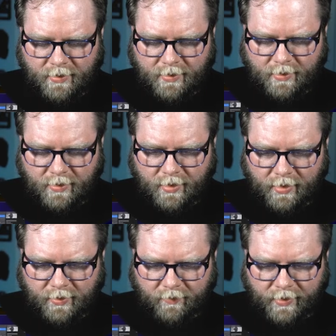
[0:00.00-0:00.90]

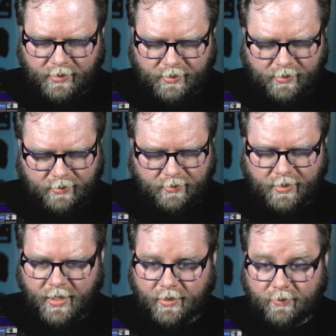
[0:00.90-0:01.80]
And then we need to
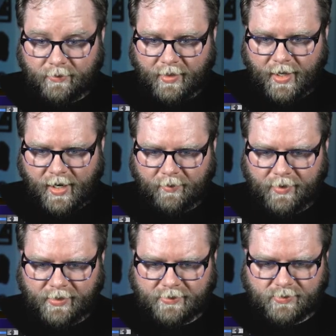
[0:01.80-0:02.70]
enter the
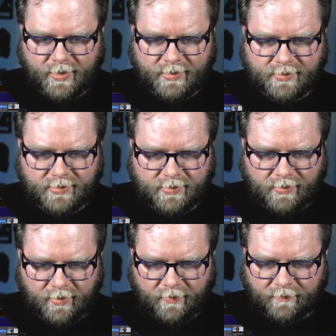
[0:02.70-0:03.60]
IP address
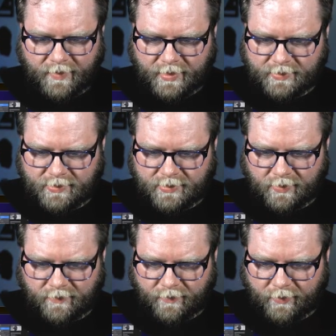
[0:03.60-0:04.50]
of that
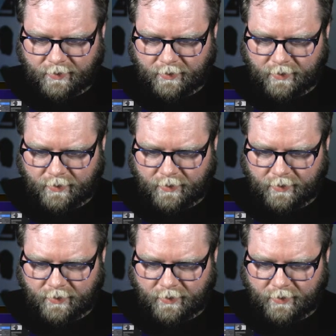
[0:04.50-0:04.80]
server,